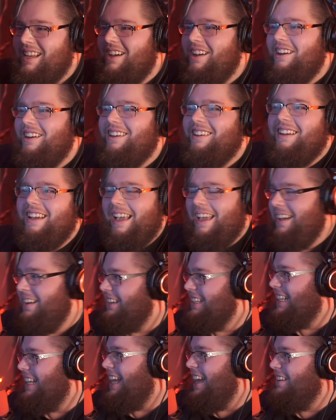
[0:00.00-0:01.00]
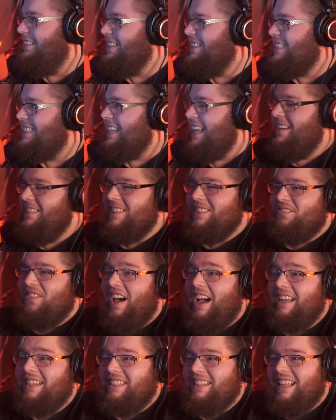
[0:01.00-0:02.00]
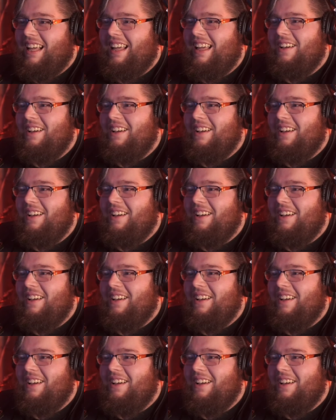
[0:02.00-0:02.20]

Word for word: I'm no, not scared. It, You're it scared. Was, it was fine till I,